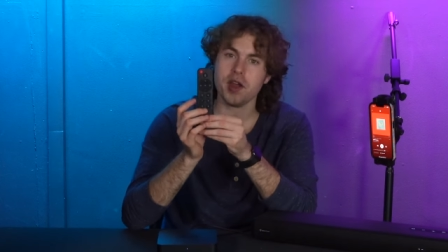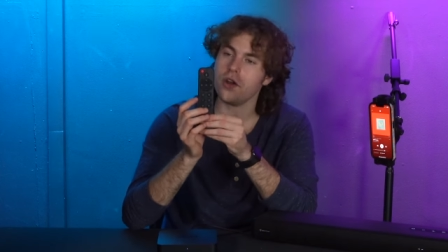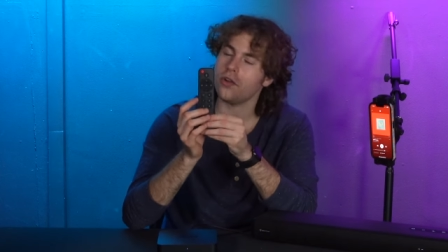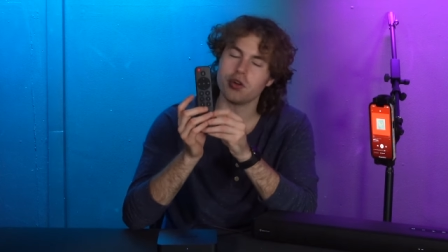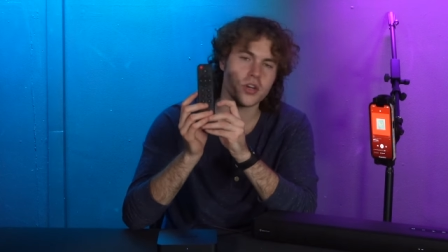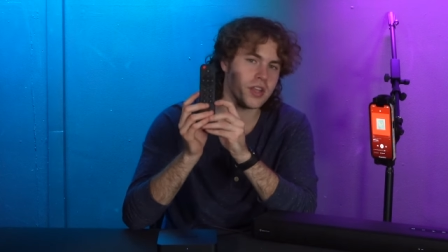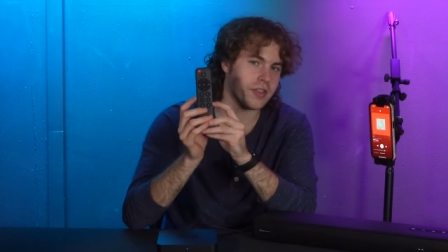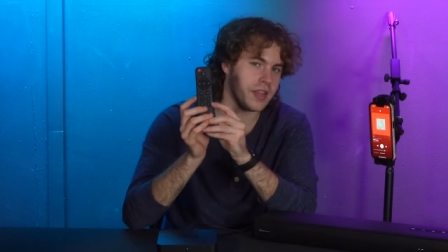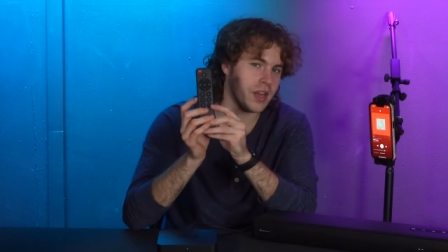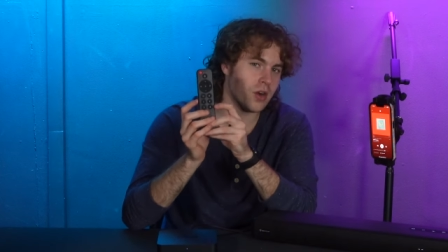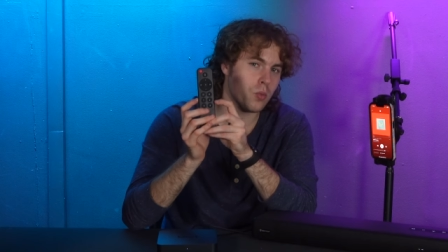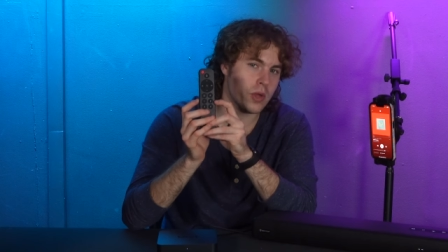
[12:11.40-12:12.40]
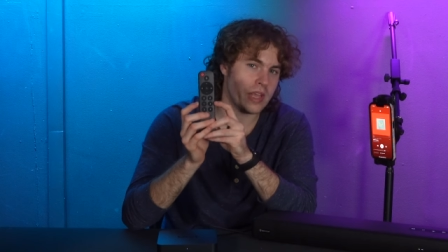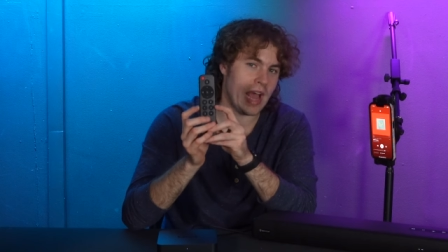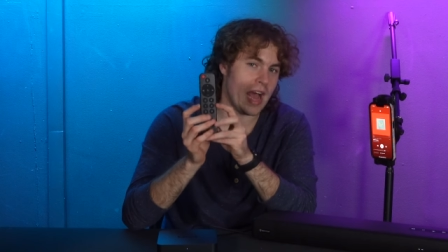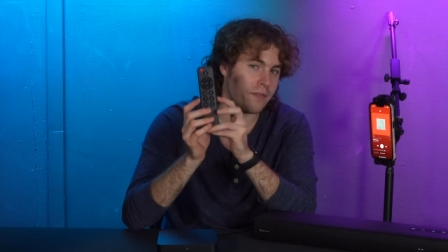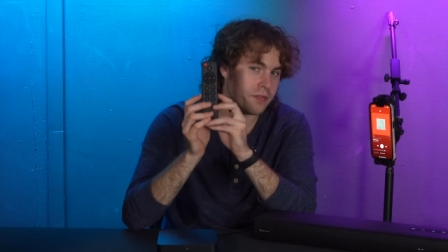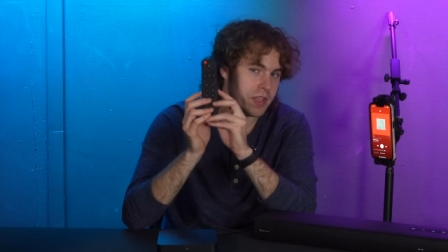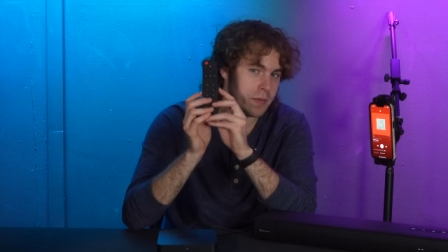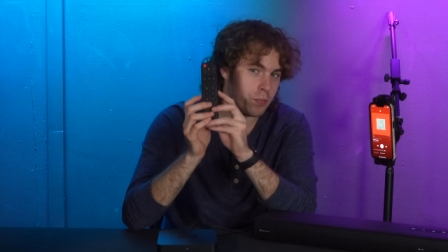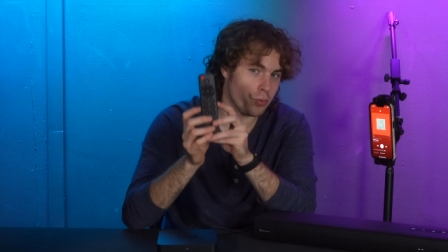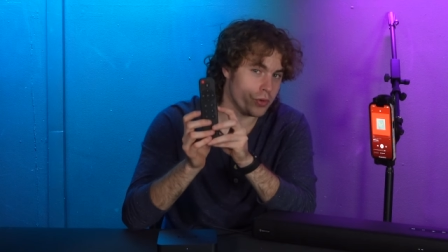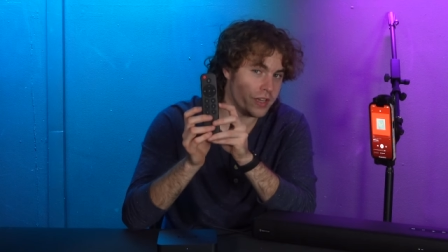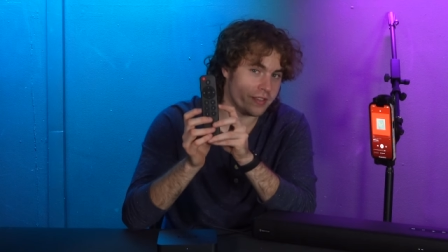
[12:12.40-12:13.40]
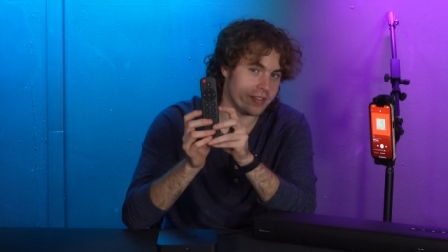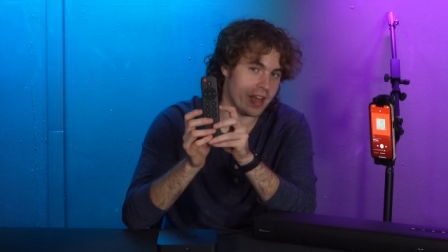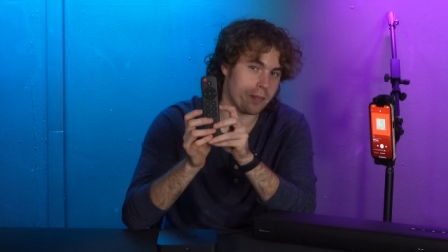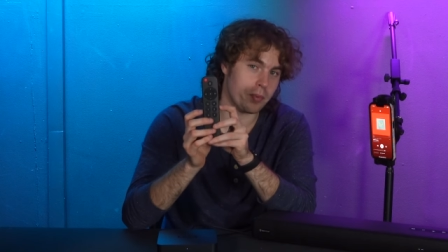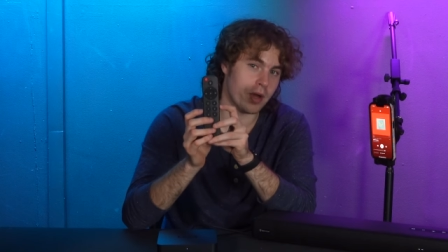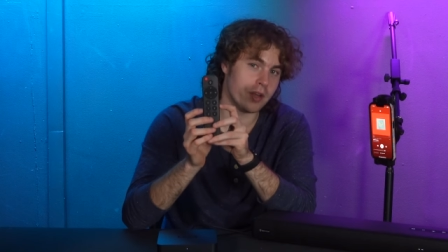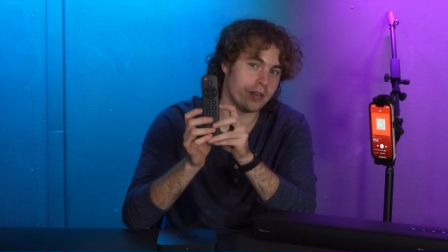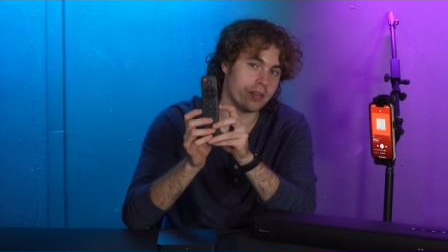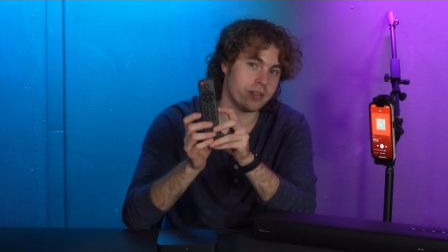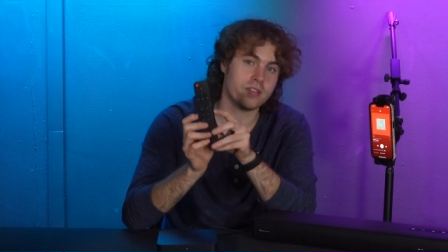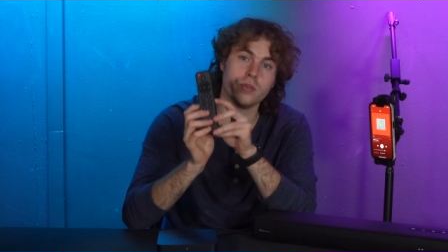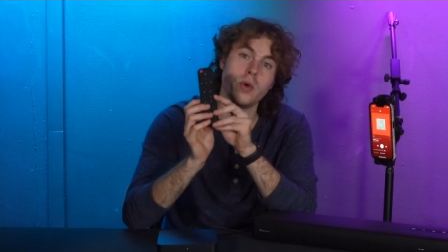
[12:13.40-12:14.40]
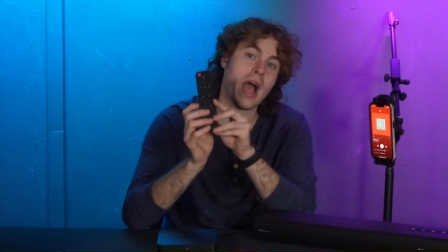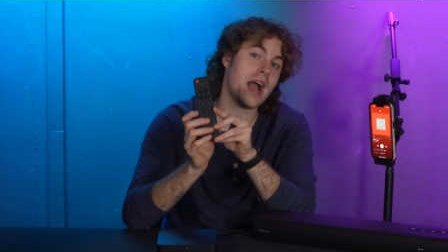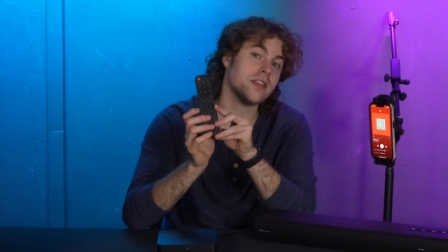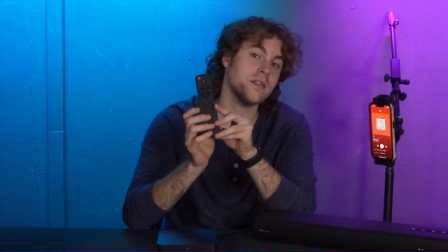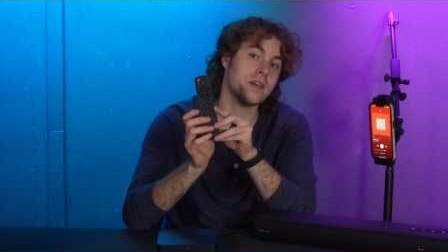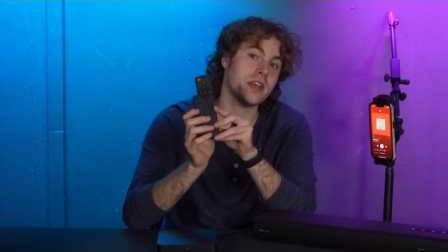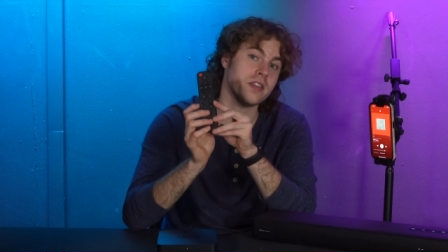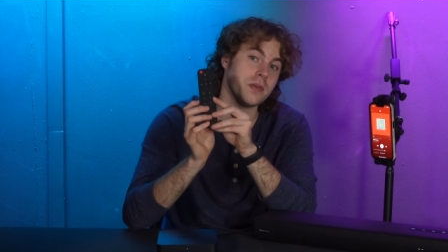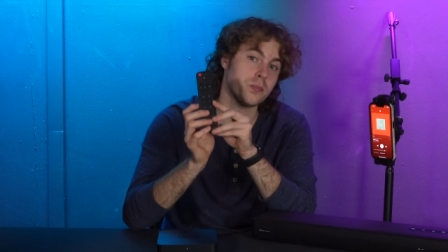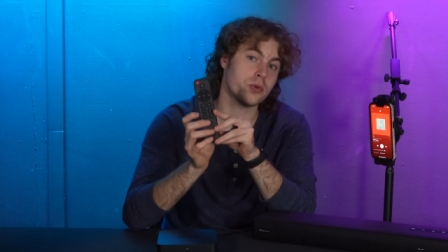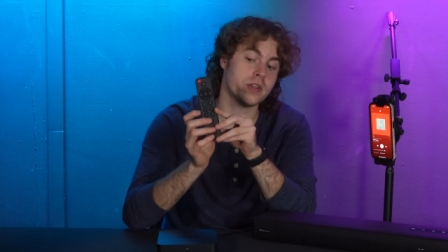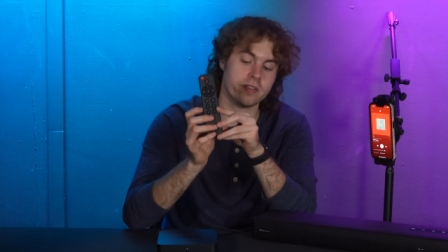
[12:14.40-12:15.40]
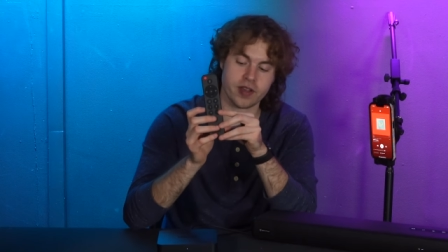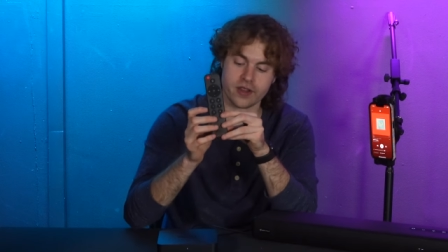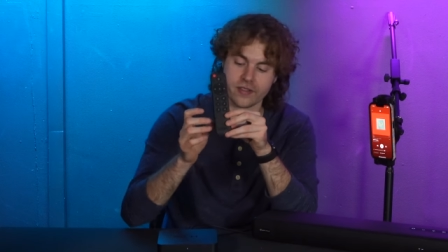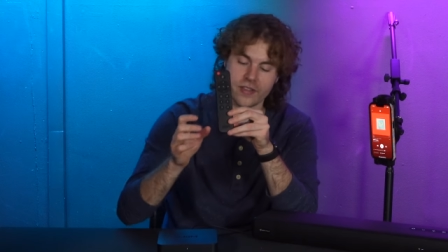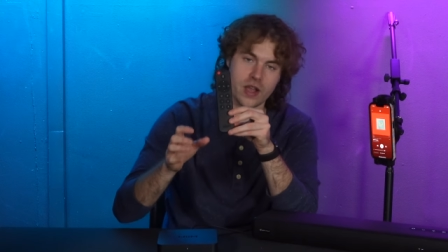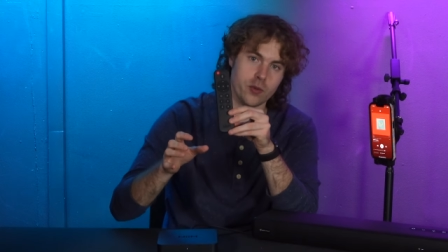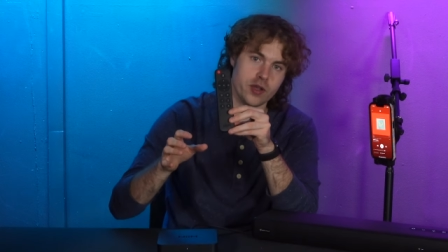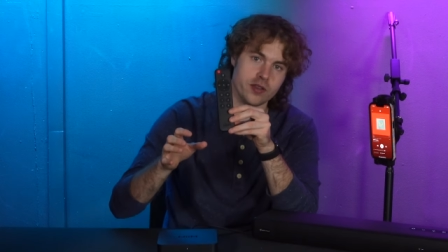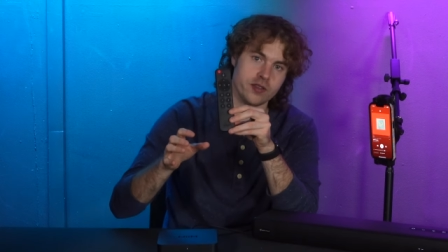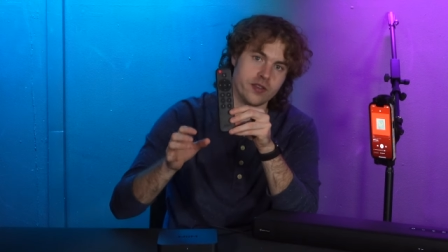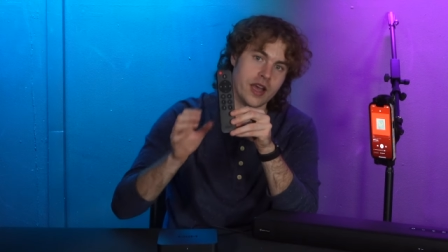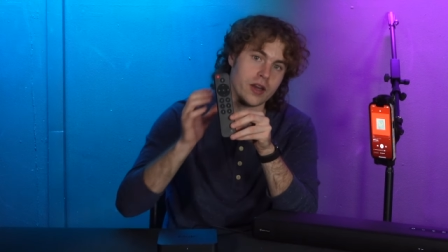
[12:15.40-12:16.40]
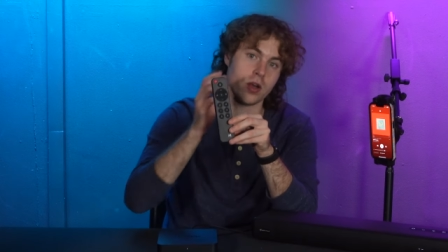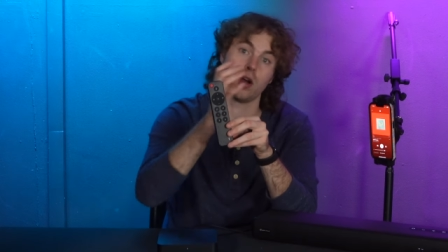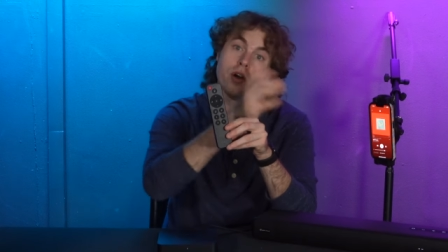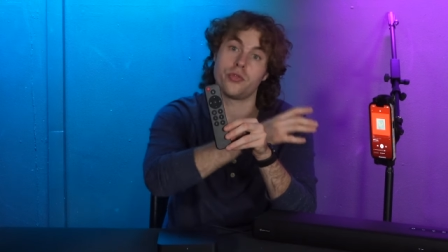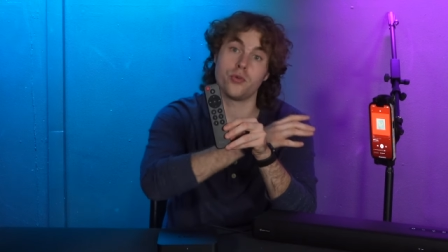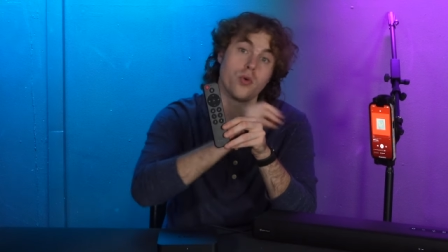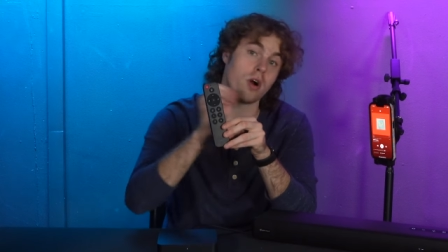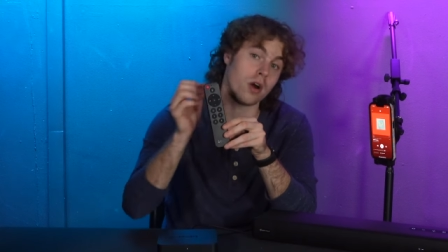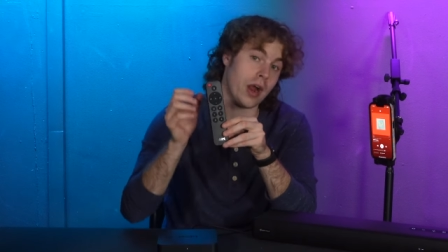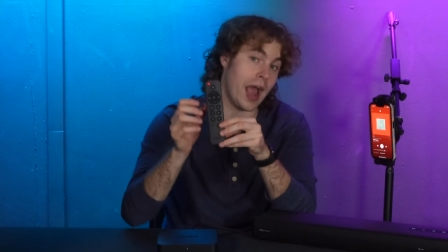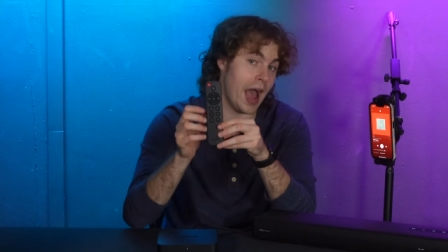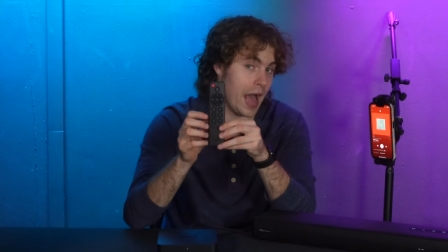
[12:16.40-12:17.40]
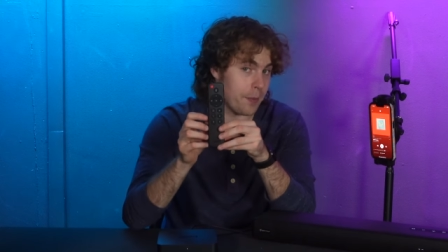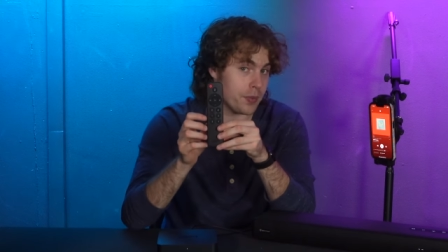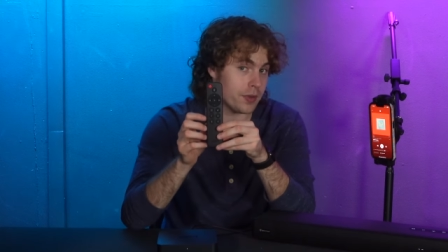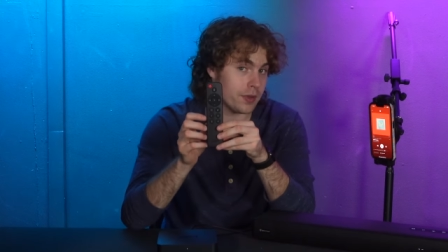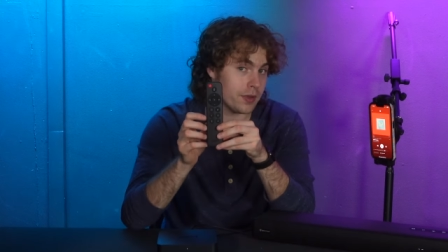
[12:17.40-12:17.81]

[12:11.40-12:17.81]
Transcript: And underneath here, we have the preset buttons to activate the presets that we set through our app.